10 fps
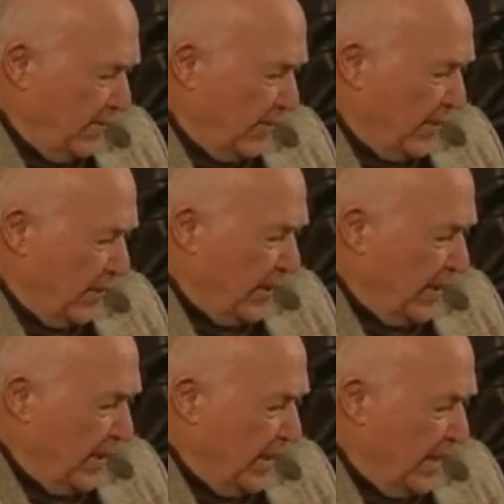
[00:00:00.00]
for,
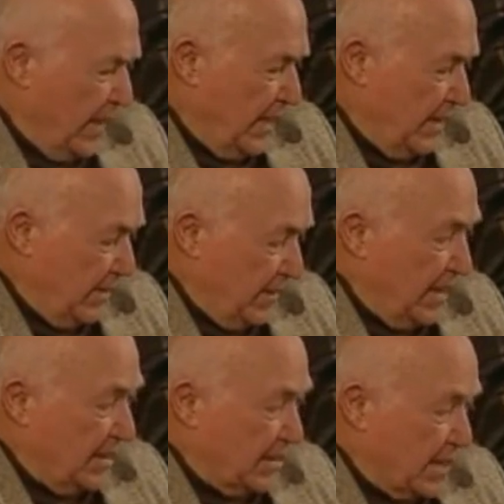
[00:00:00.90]

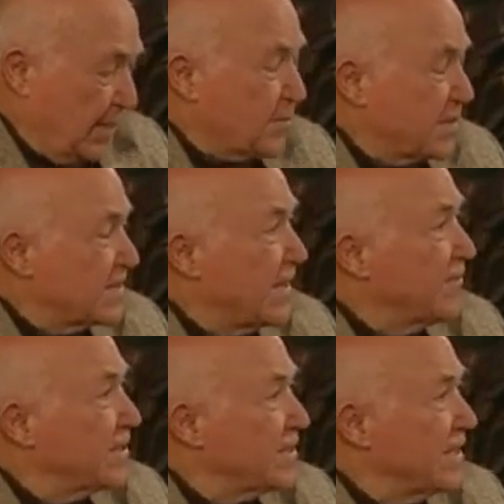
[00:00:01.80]
in chapter
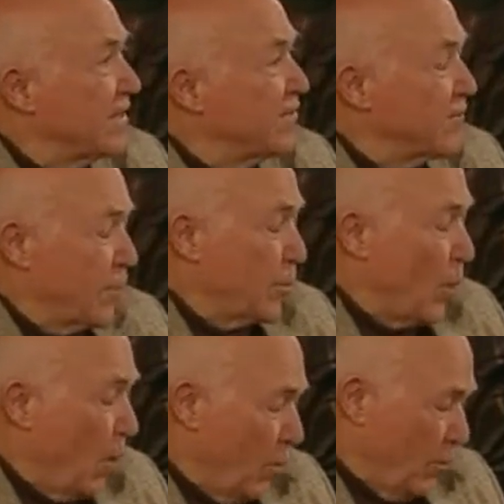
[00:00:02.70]
17, for
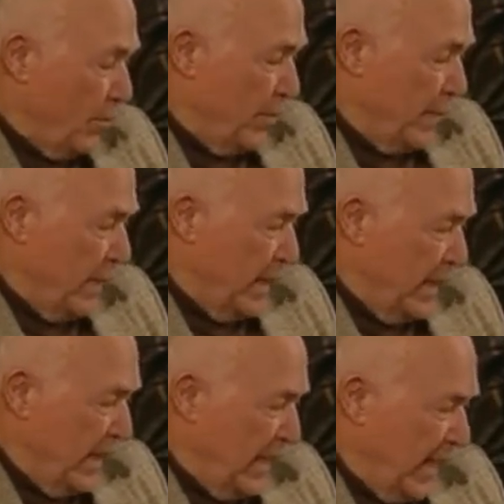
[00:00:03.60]
Rome.
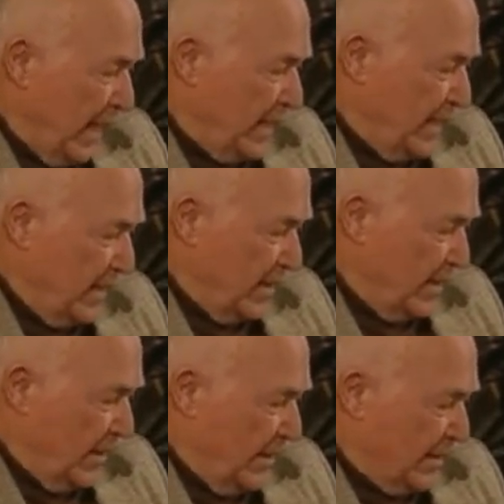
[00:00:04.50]
And
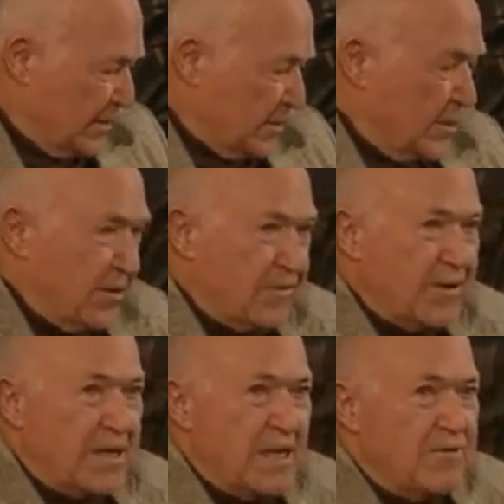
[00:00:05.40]
he'll sort
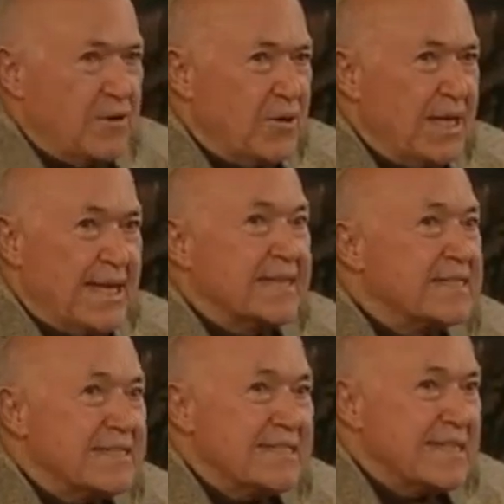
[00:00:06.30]
of give you
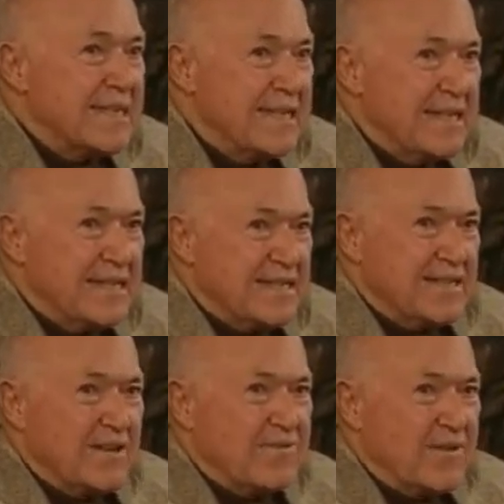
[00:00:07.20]
hints
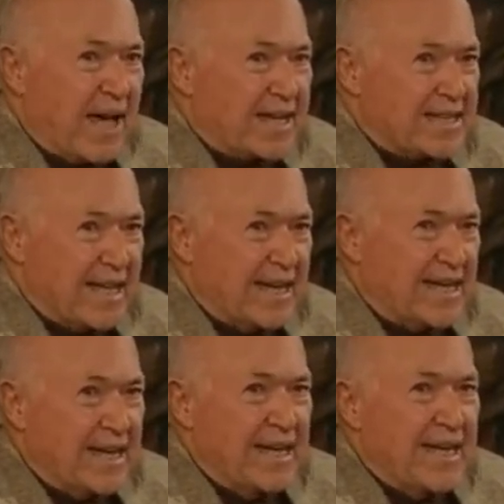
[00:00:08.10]
to the fact
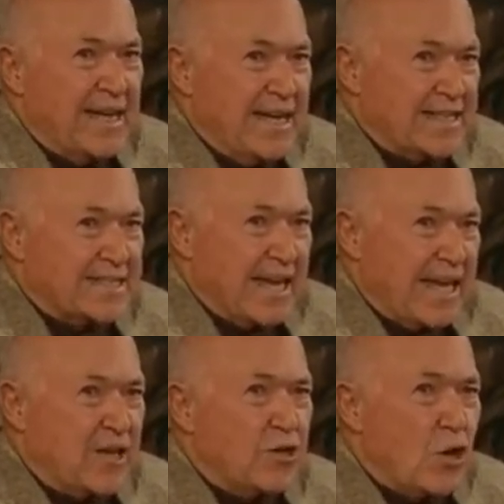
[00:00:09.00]
that it's
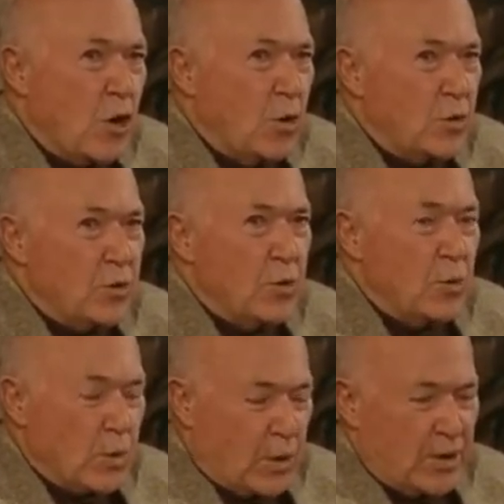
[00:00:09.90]
a code
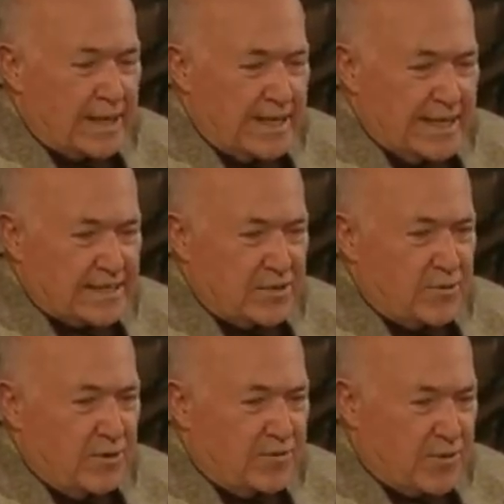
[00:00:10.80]
word. It
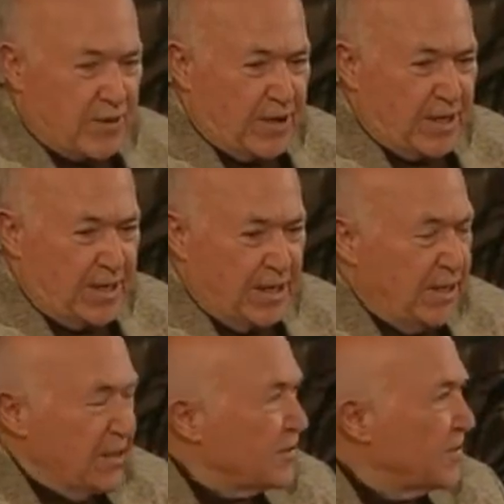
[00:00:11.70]
isn't referring
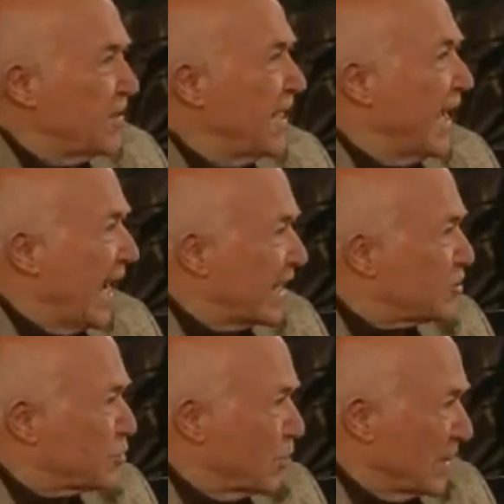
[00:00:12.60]
to the
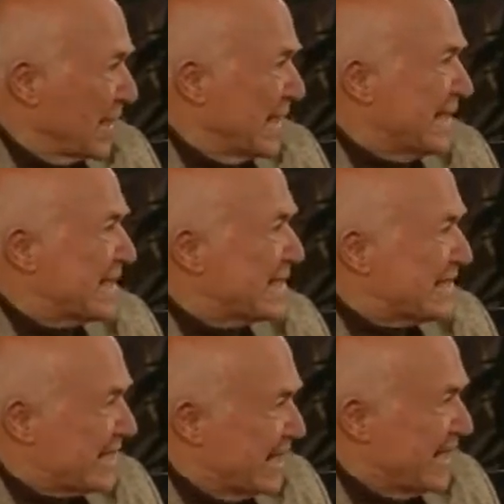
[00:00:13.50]
actual
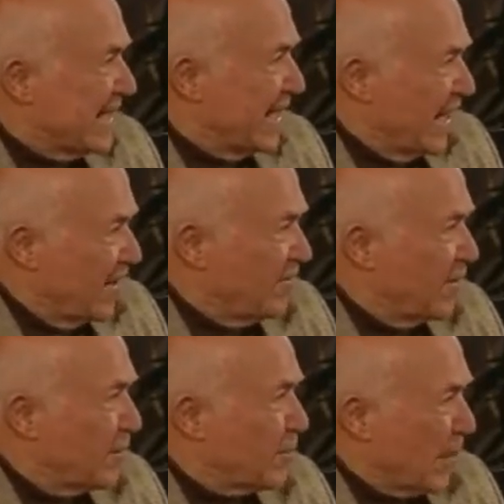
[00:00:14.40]
city
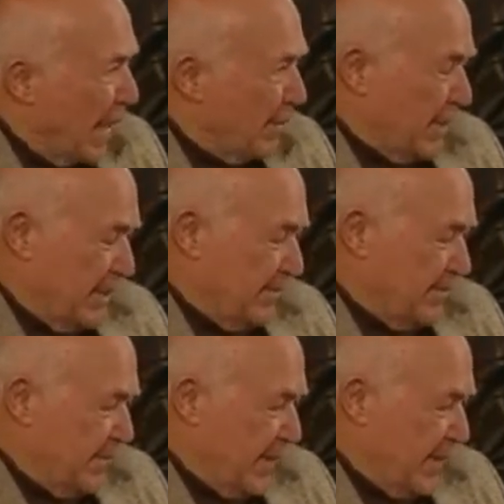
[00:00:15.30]
of Babylon.